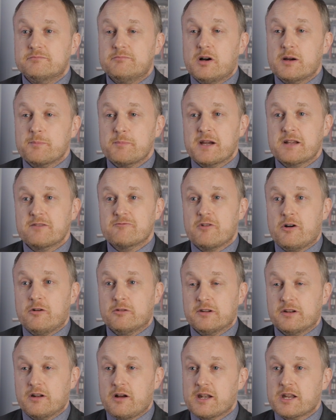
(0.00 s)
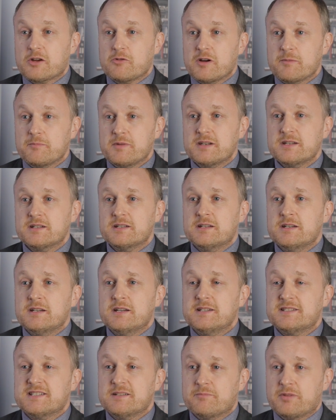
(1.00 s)
My main role at Line Equipment
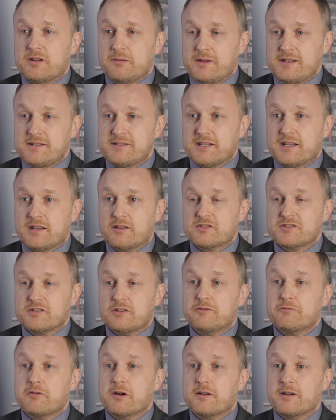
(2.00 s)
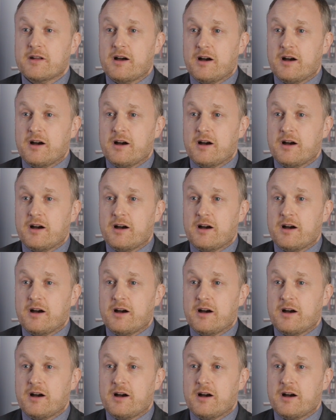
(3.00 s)
is implementing software and